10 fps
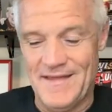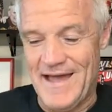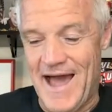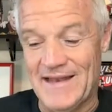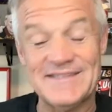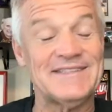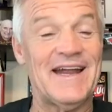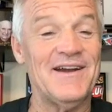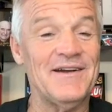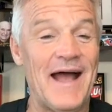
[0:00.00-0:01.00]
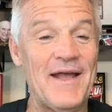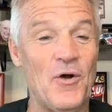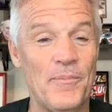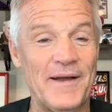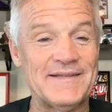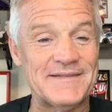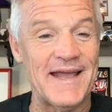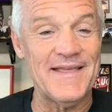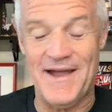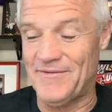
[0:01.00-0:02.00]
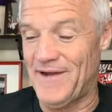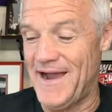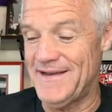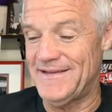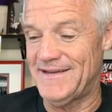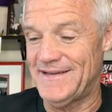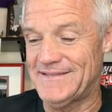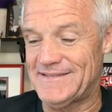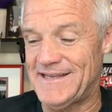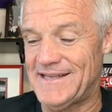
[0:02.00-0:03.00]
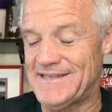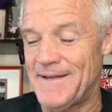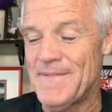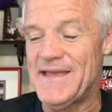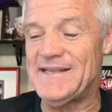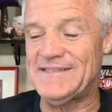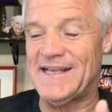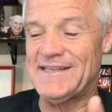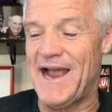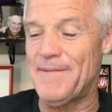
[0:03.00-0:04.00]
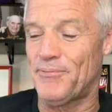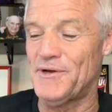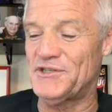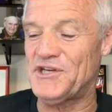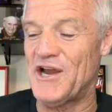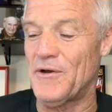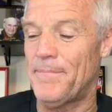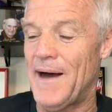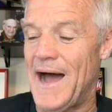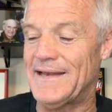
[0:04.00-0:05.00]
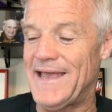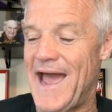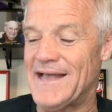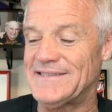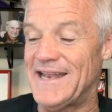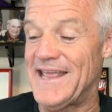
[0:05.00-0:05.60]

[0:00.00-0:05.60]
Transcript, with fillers: Alistair, I hope I say that right, he says, I appreciate your podcast and